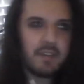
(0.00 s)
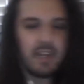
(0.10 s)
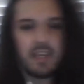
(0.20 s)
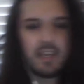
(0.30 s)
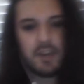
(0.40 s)
And
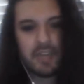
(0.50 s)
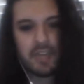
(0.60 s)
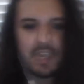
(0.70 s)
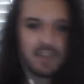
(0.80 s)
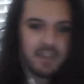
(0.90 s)
they're like,
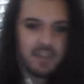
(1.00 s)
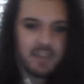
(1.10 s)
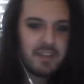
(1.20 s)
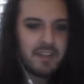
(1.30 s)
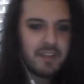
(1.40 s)
okay,
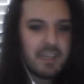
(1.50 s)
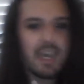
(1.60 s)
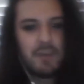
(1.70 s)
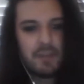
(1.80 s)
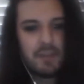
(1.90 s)

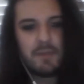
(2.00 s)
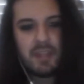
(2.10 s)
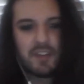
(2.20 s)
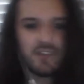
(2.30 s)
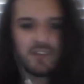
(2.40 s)
yeah, give me
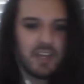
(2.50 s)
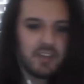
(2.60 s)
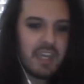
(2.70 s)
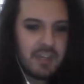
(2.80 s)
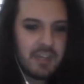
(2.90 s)
a contract.
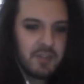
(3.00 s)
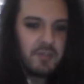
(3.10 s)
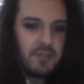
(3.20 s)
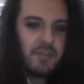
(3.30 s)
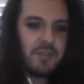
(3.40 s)
Okay,
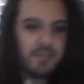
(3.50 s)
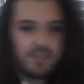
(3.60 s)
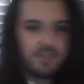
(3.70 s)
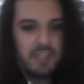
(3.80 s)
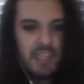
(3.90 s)
cool, fifty
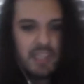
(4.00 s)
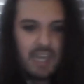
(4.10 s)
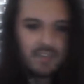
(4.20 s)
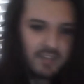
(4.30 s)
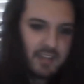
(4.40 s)
fifty,
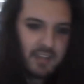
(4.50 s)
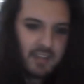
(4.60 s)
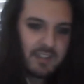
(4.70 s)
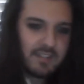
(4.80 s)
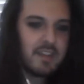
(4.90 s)
yeah,
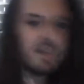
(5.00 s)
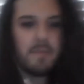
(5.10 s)
sign this.